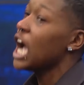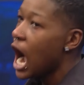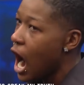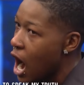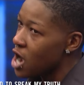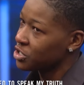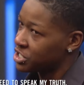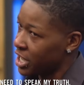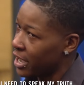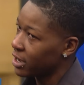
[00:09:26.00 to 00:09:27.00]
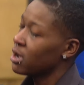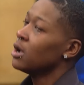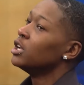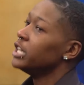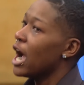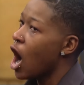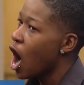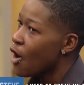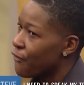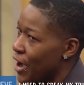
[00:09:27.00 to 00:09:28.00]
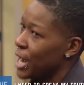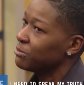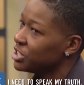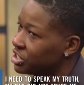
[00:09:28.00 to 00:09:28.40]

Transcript: Y'all all sick. That whole family